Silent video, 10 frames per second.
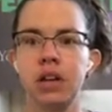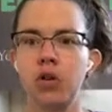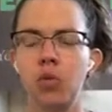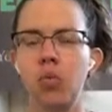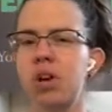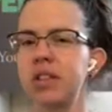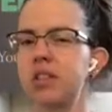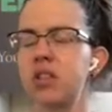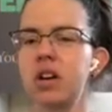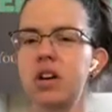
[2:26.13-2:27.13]
once
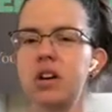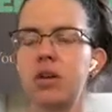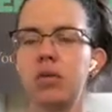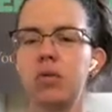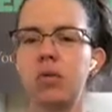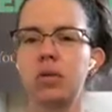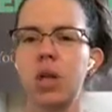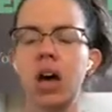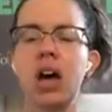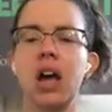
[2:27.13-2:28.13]
the
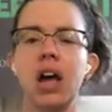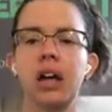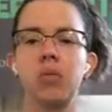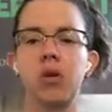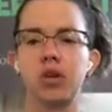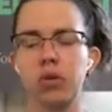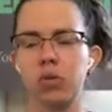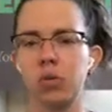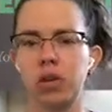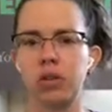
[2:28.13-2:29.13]
lye and water and
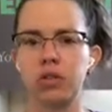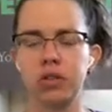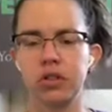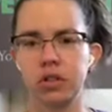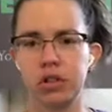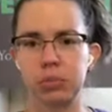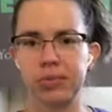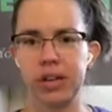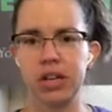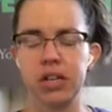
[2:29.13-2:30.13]
oil start to
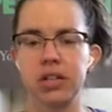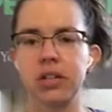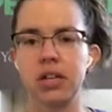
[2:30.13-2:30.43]
blend,